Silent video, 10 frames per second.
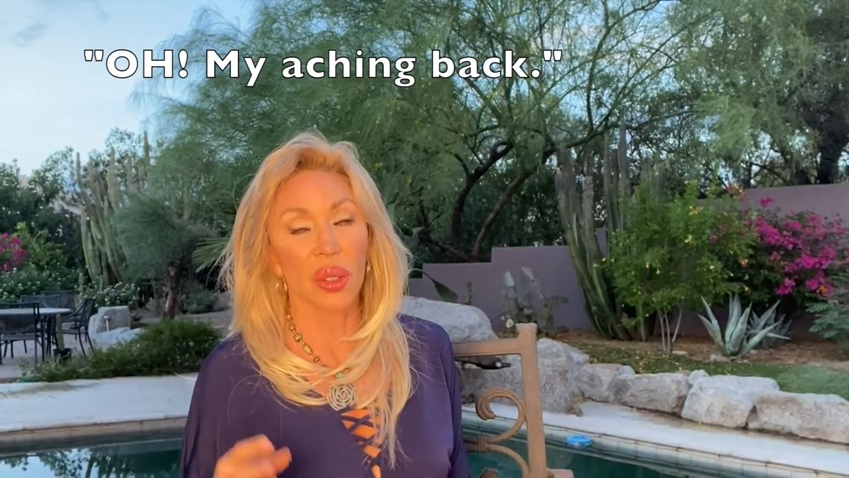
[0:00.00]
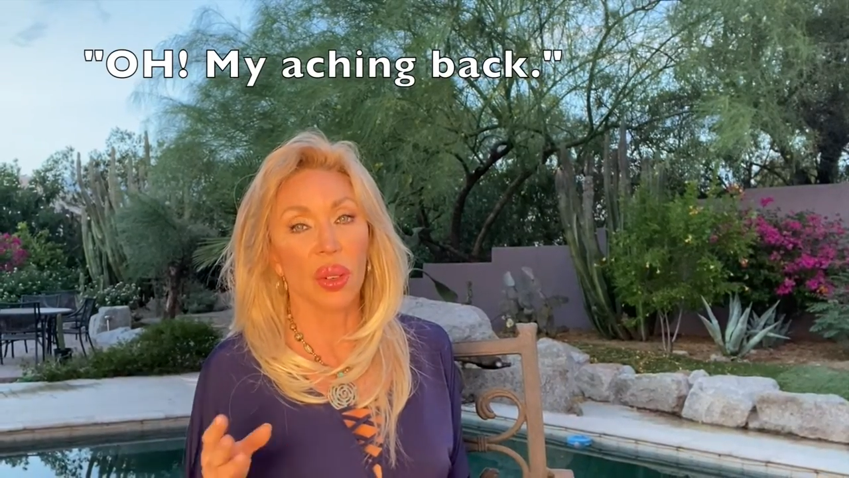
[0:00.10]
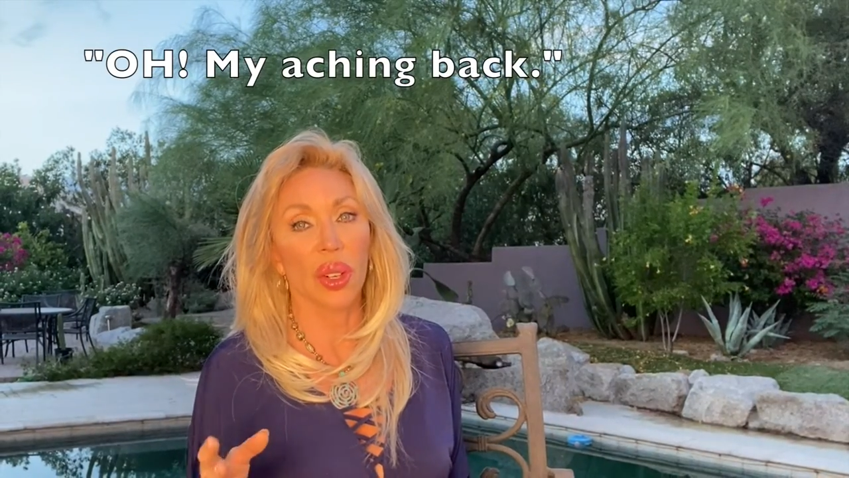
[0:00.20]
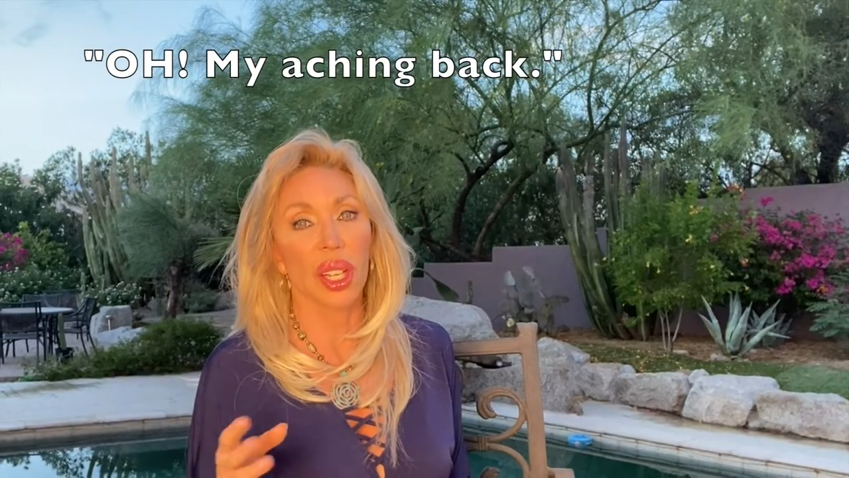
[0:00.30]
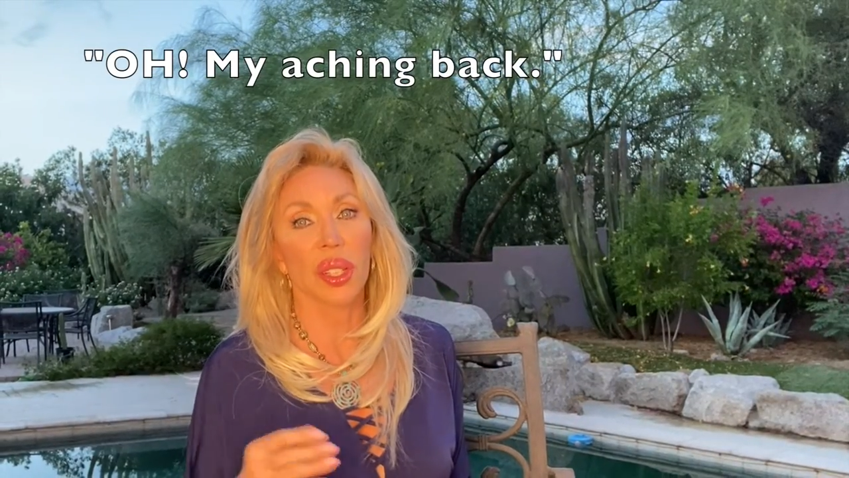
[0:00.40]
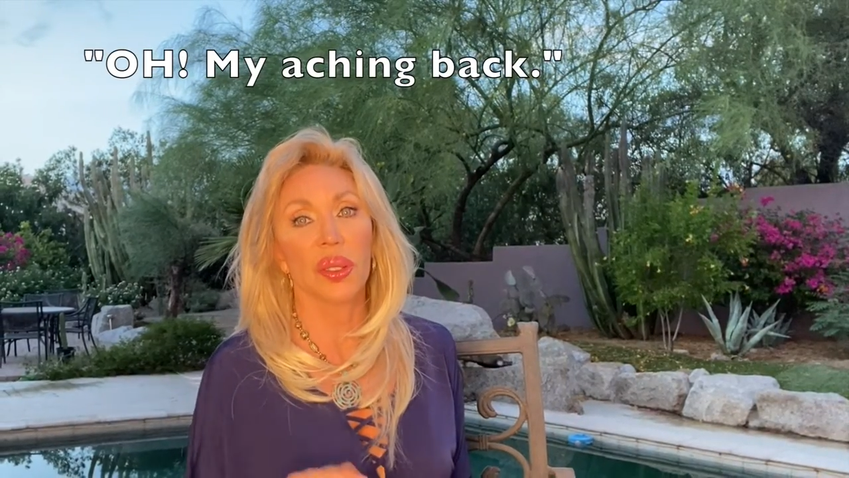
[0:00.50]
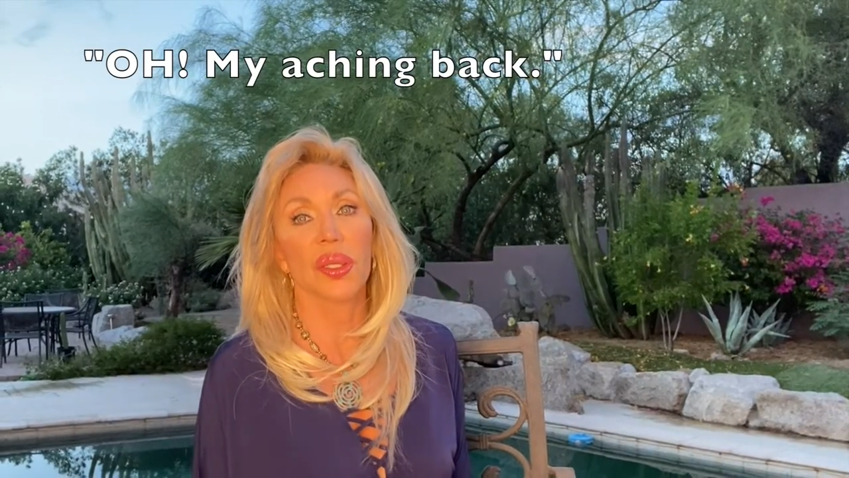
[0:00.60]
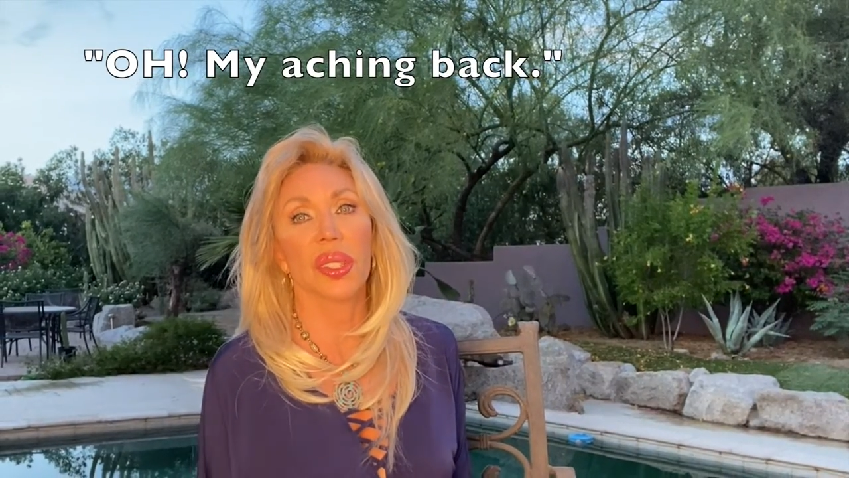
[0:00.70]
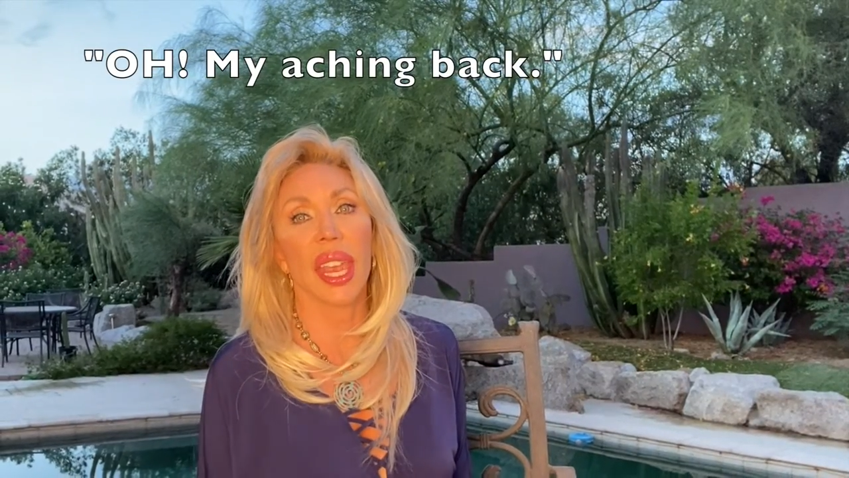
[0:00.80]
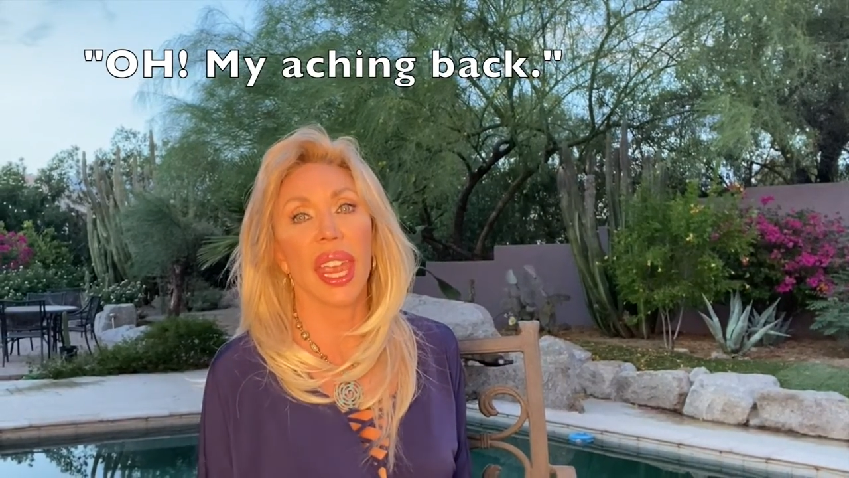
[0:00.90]
or you
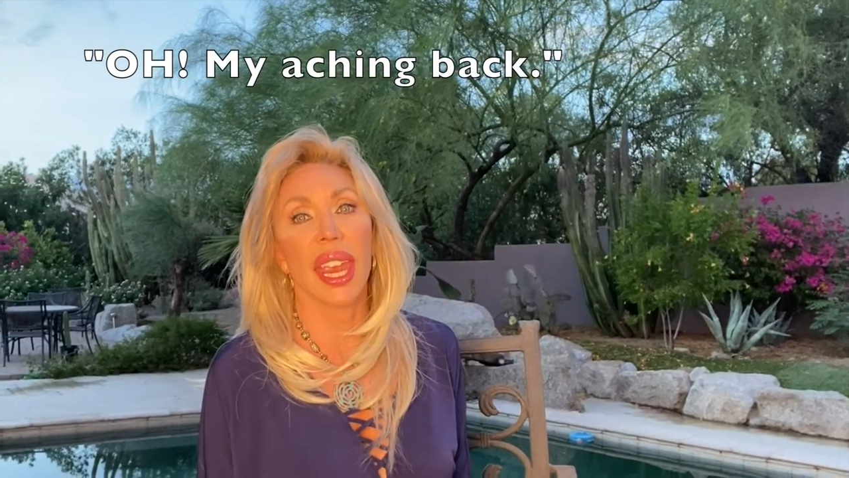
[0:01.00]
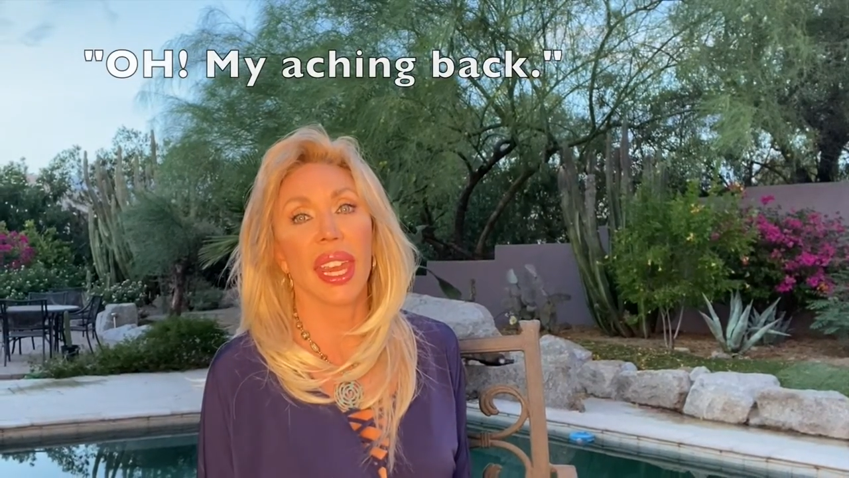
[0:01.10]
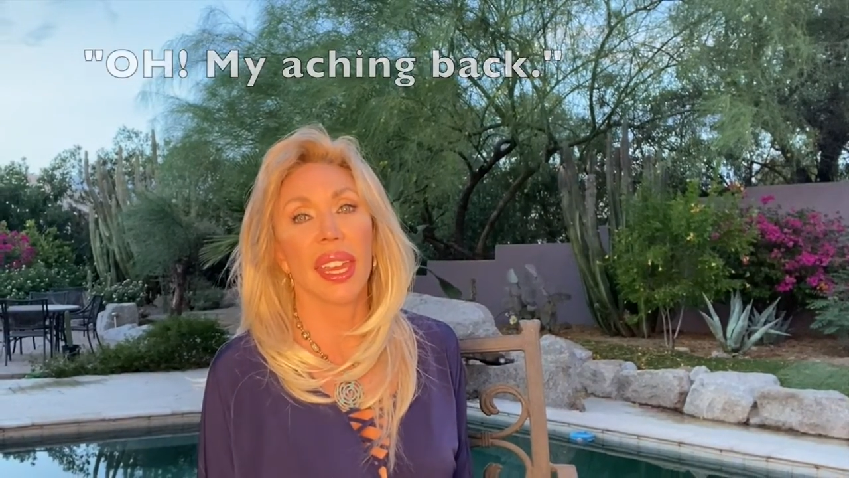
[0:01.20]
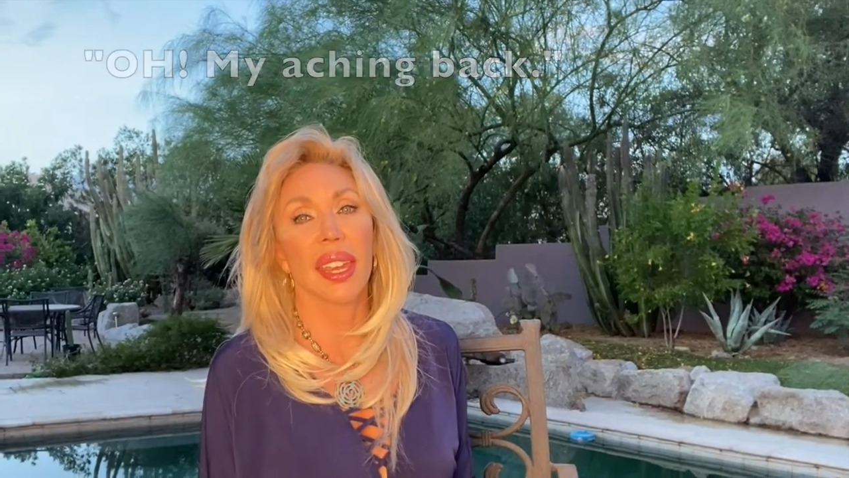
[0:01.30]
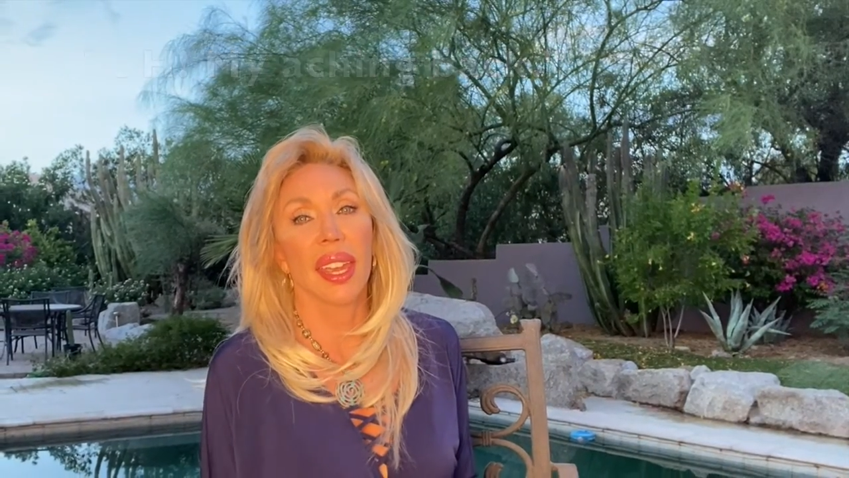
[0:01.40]
say,